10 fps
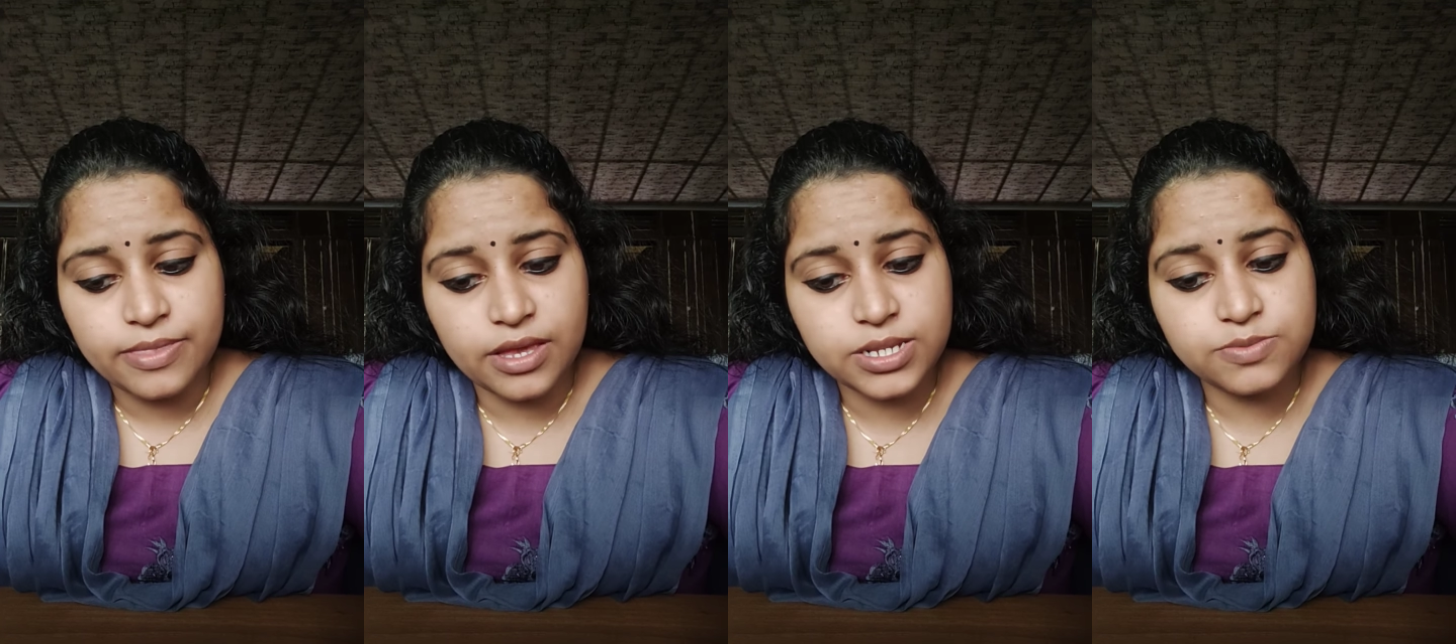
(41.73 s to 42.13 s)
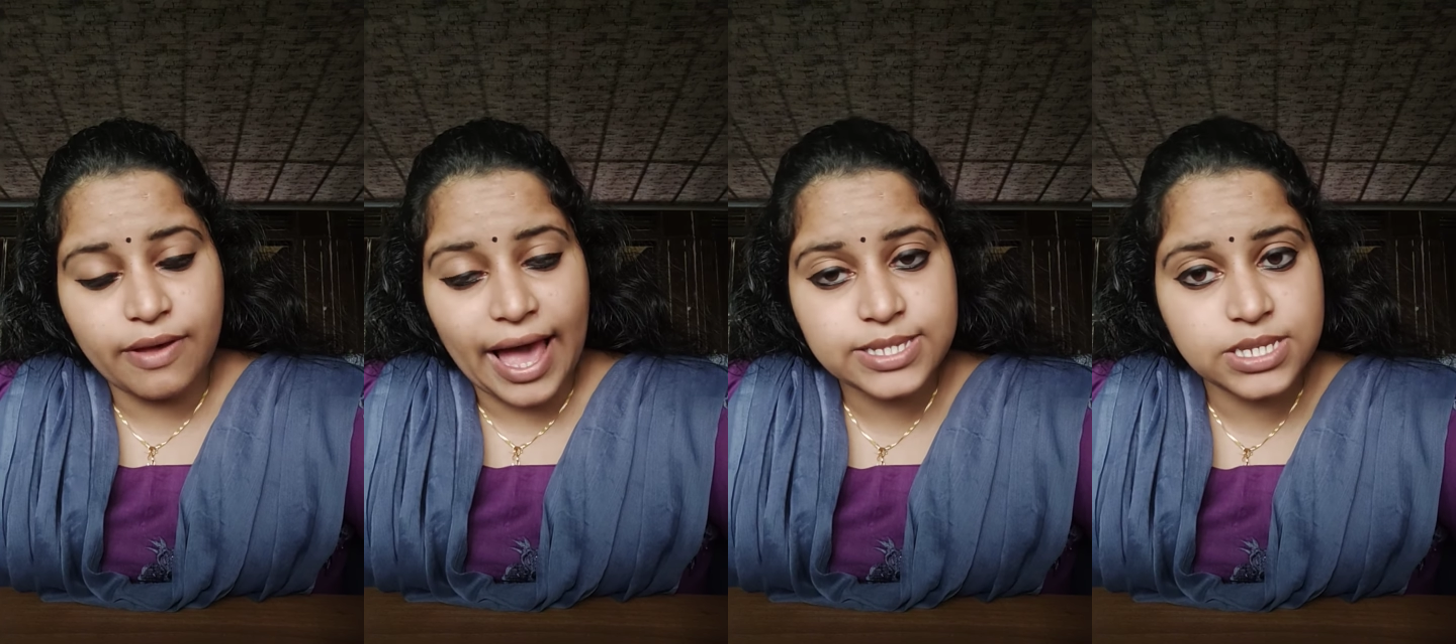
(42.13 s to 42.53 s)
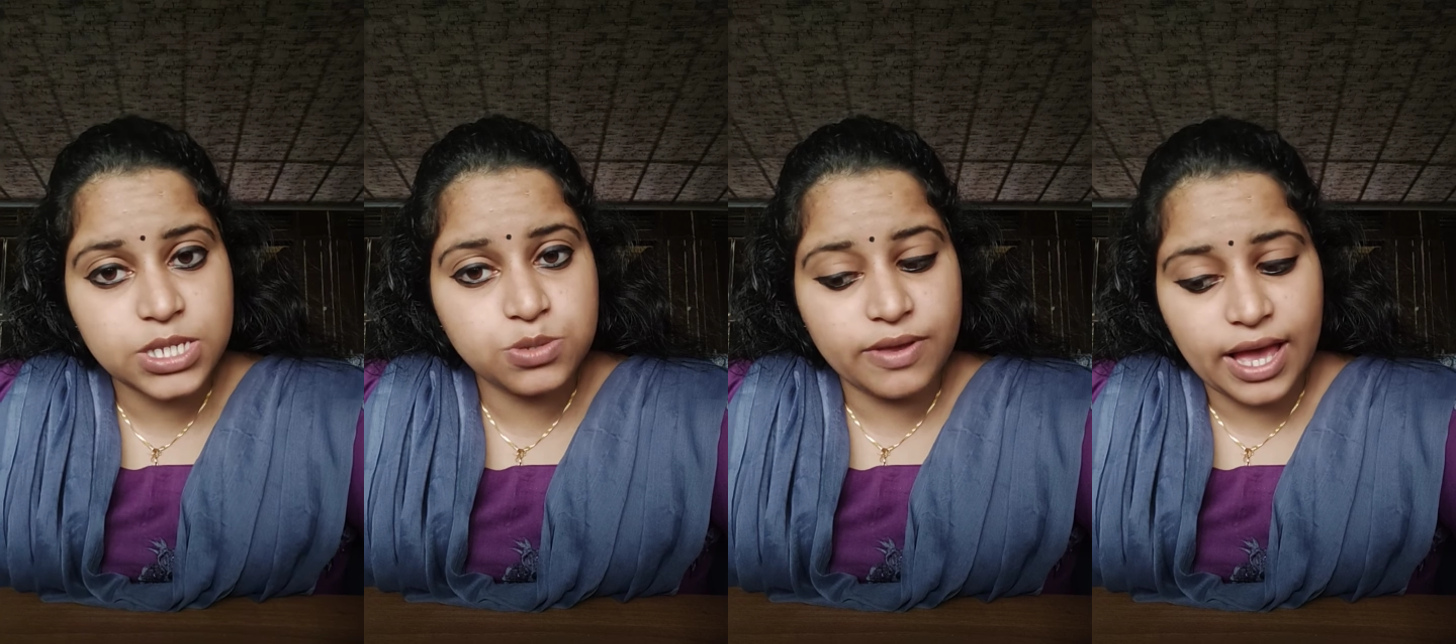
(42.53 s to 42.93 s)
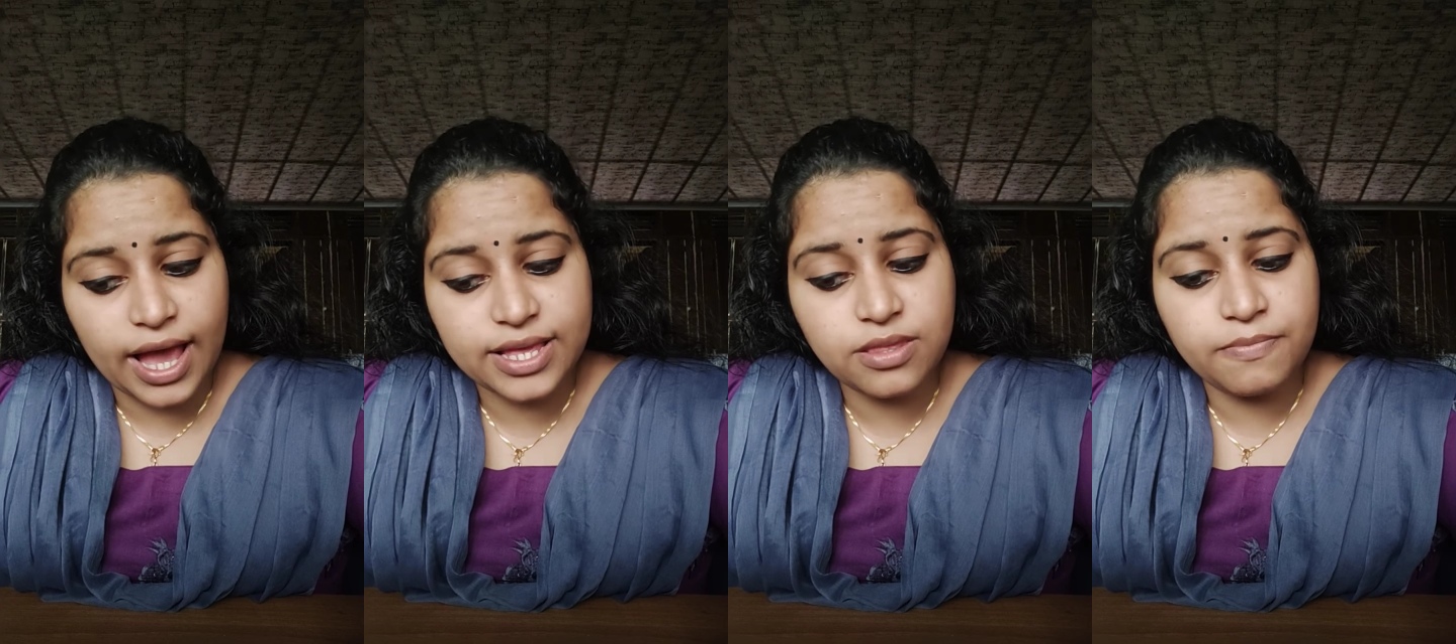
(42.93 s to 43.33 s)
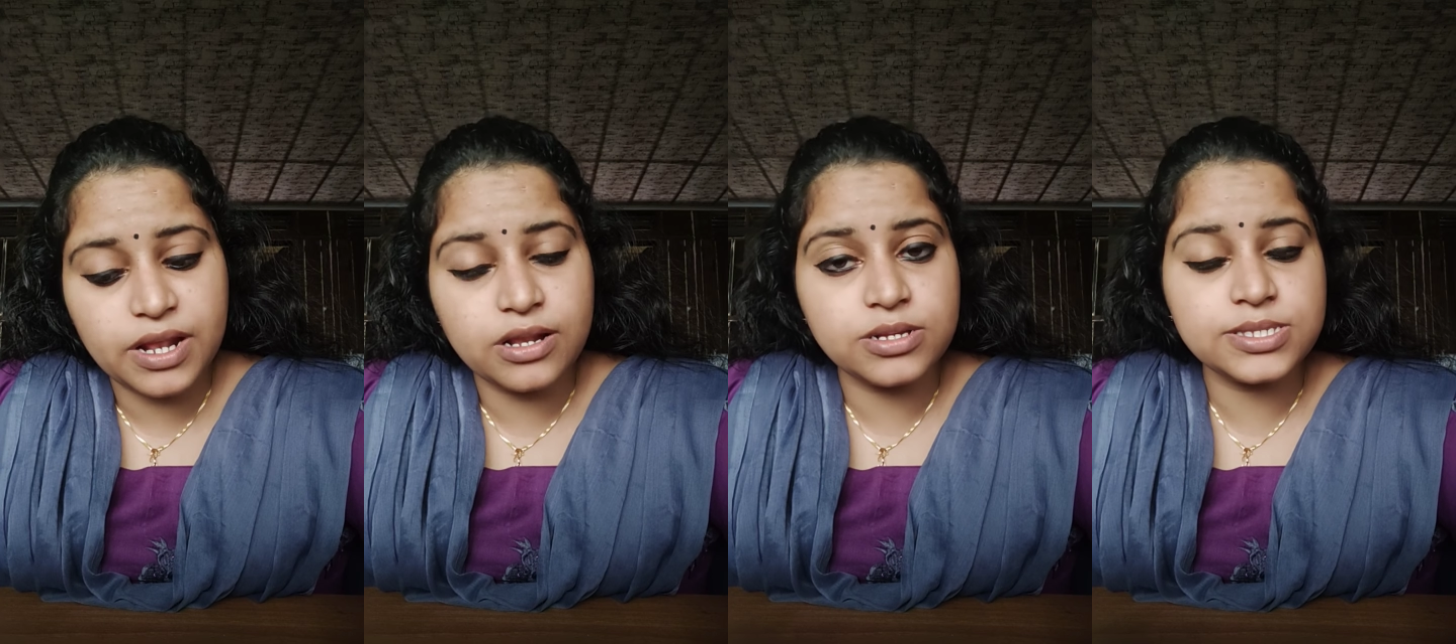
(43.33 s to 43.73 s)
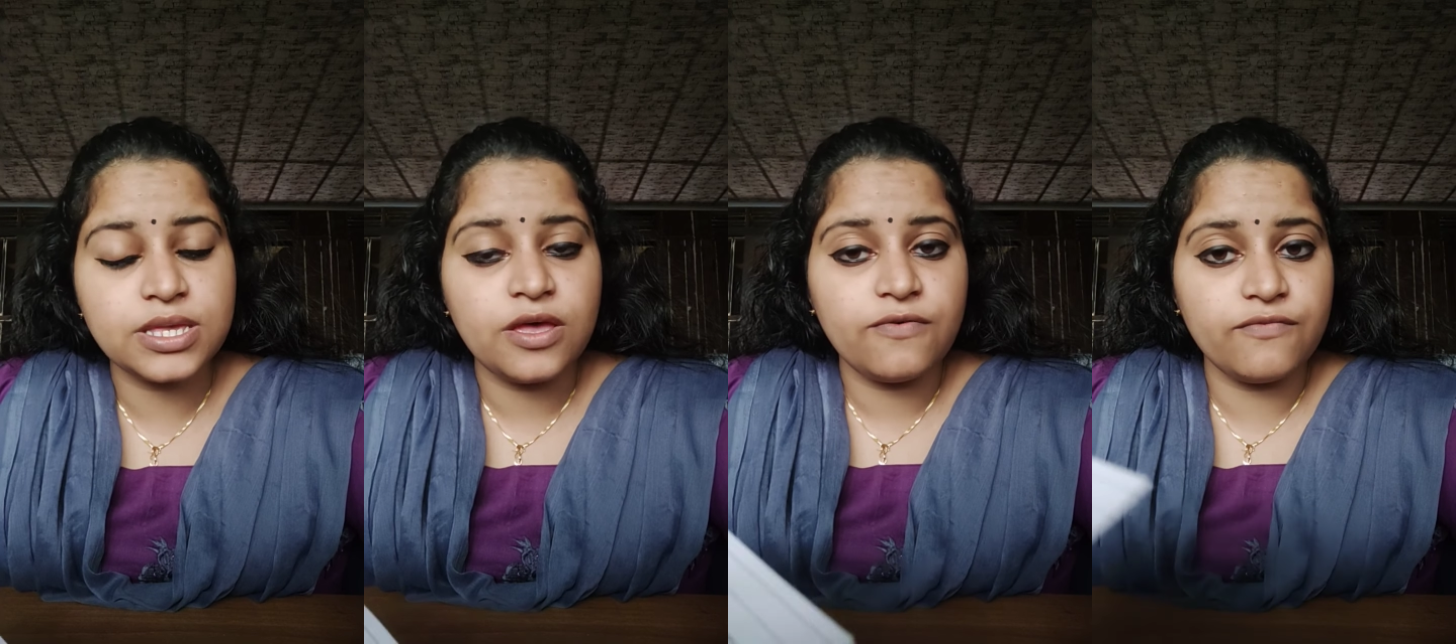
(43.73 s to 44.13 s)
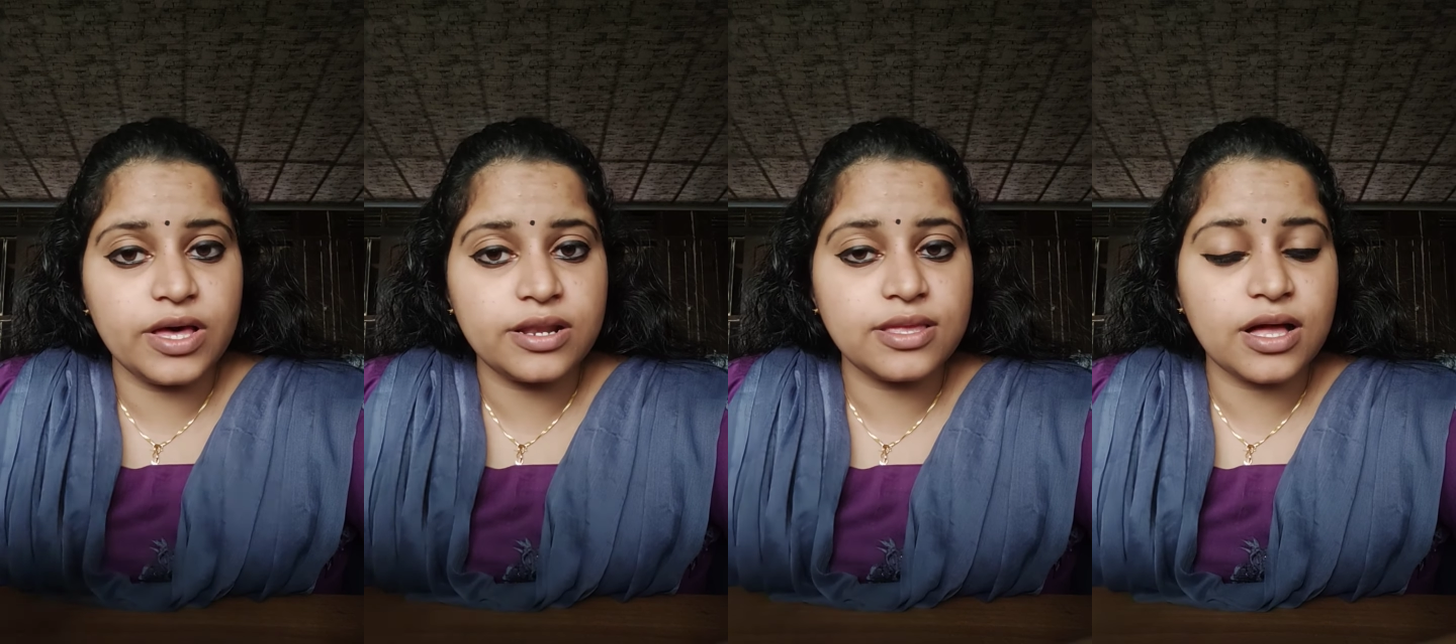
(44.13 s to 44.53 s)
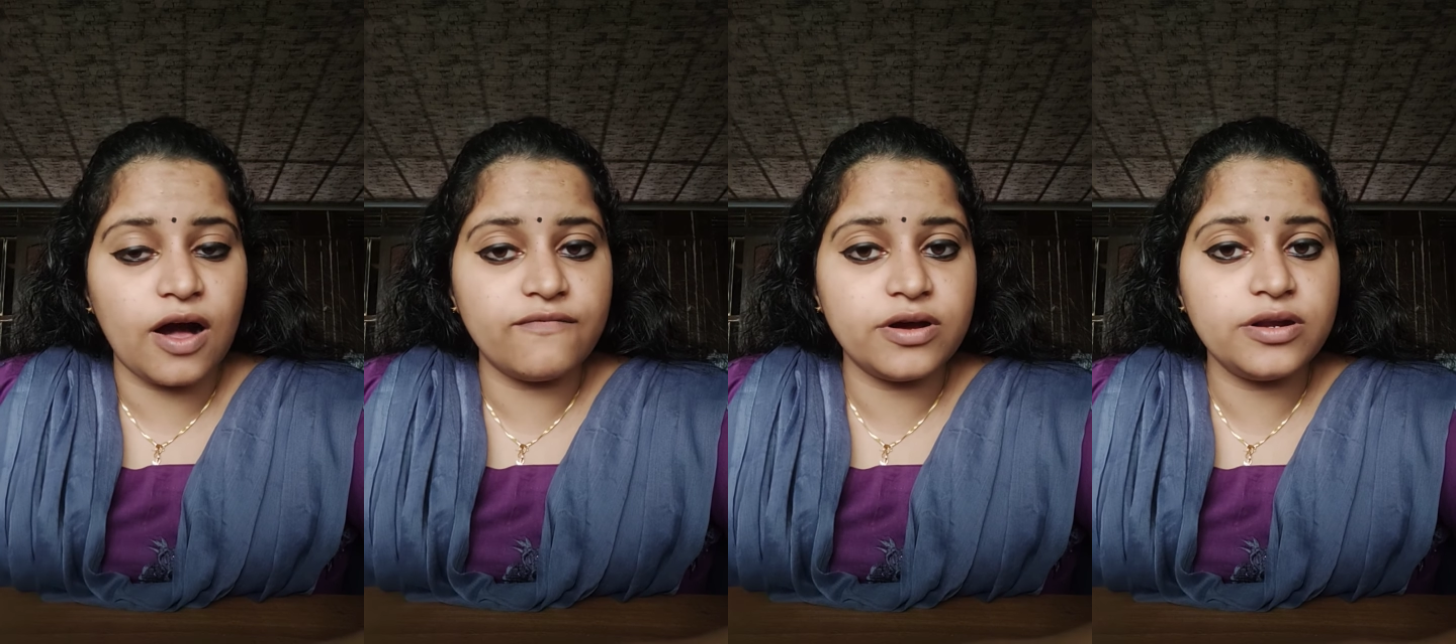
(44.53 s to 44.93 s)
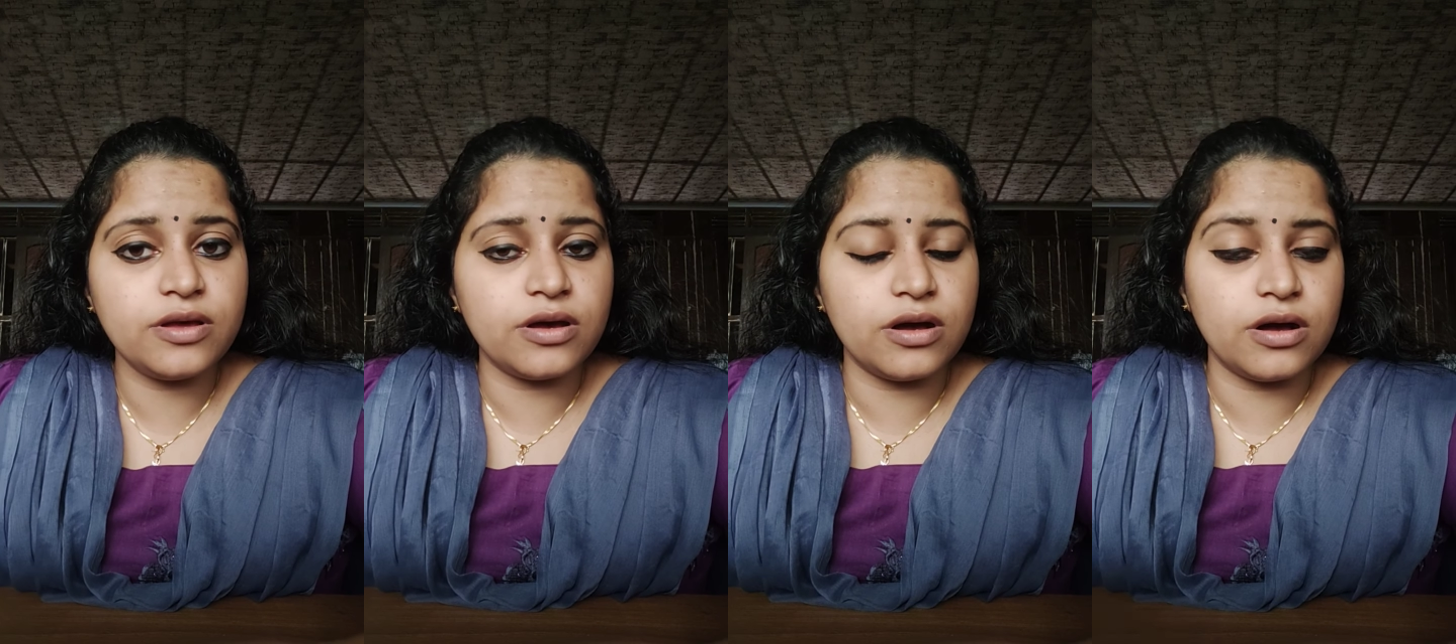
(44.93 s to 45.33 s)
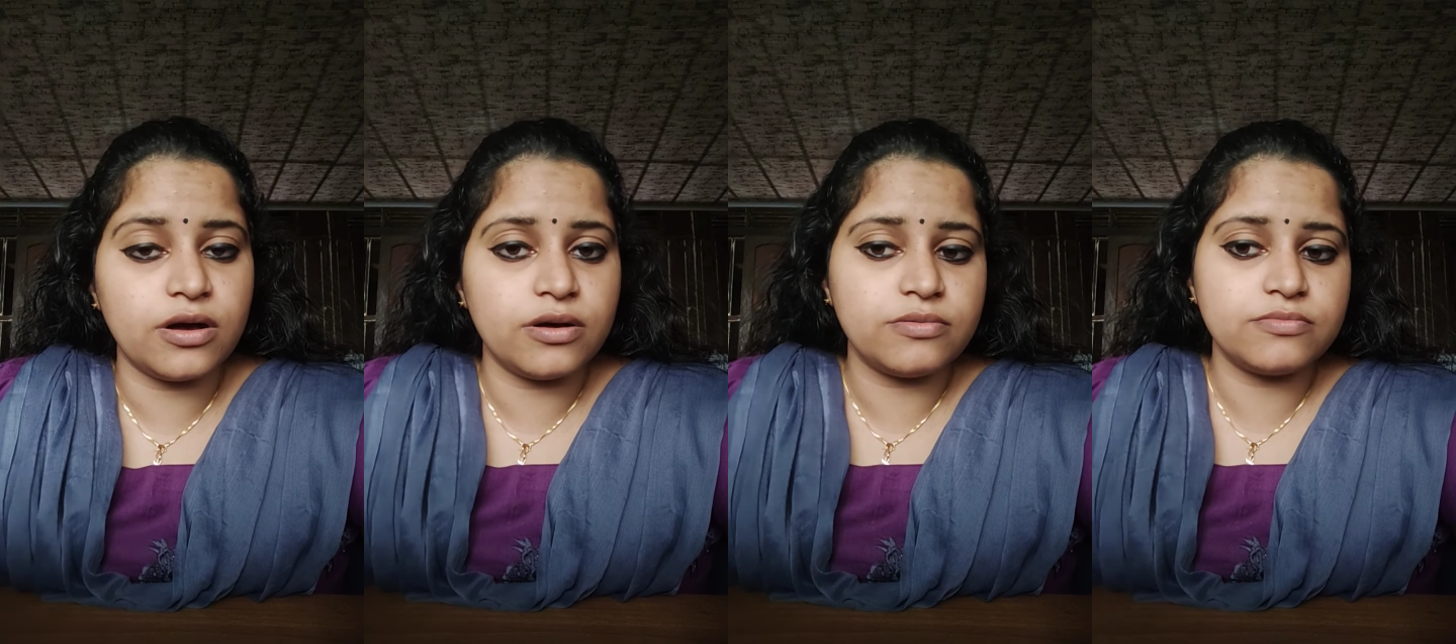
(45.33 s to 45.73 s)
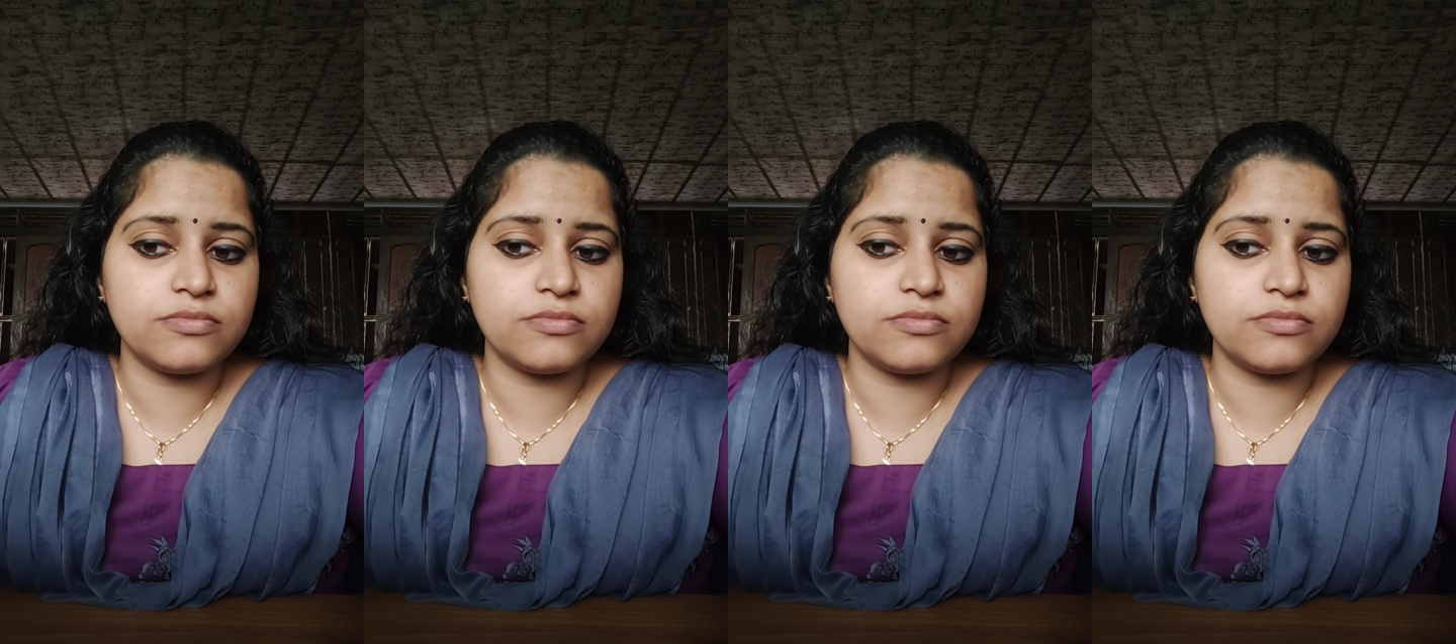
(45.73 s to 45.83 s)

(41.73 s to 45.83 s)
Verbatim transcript: There is backstage behind the pillars, where the covered. Uh,